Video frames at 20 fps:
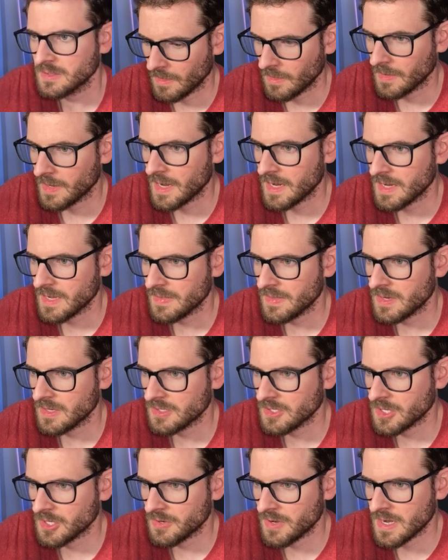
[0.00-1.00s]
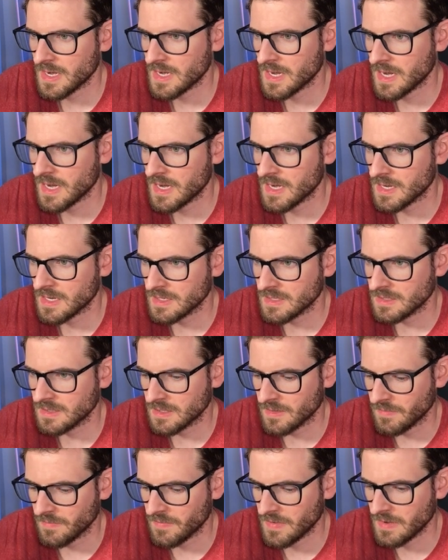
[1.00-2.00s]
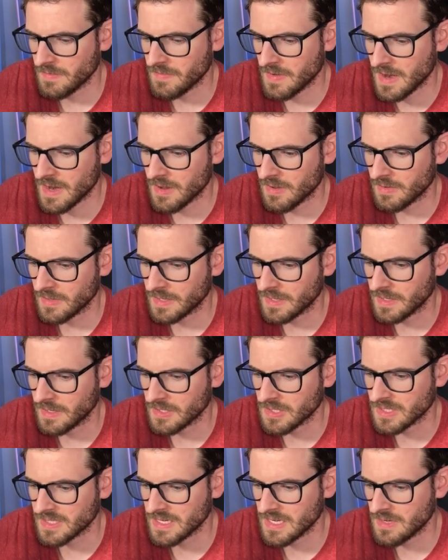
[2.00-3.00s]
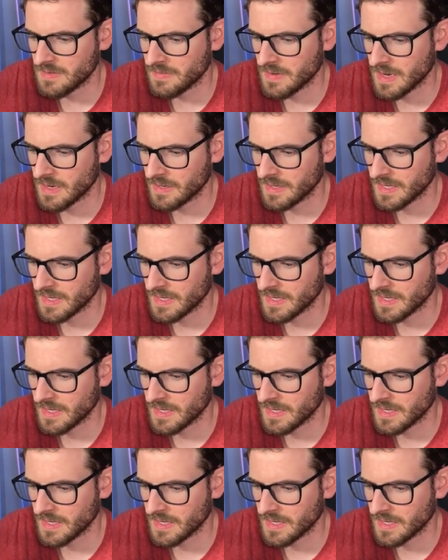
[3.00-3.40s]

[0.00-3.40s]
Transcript: Okay, and then it's going to create a config file and a seed file,